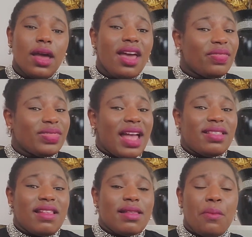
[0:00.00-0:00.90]

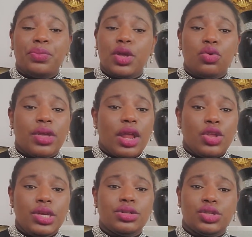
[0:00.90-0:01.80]
That is something you
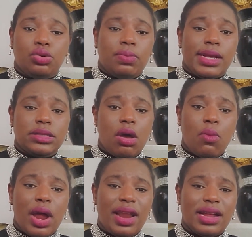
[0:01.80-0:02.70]
can use to bless
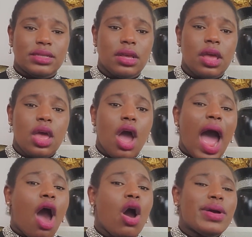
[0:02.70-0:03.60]
someone else.
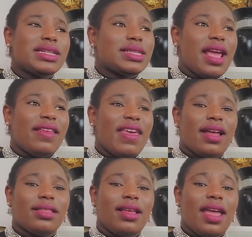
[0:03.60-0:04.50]
I always say
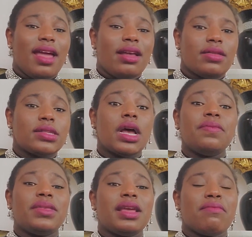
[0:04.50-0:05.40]
that
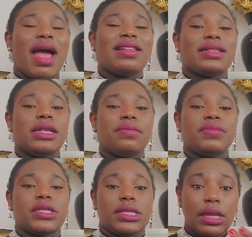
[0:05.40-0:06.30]
something might
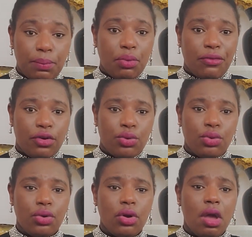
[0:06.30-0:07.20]
seem simple for
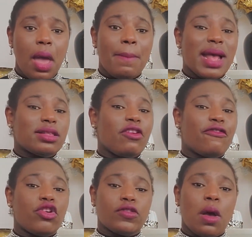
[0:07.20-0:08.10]
you, but so
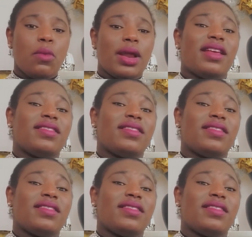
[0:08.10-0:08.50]
for someone else,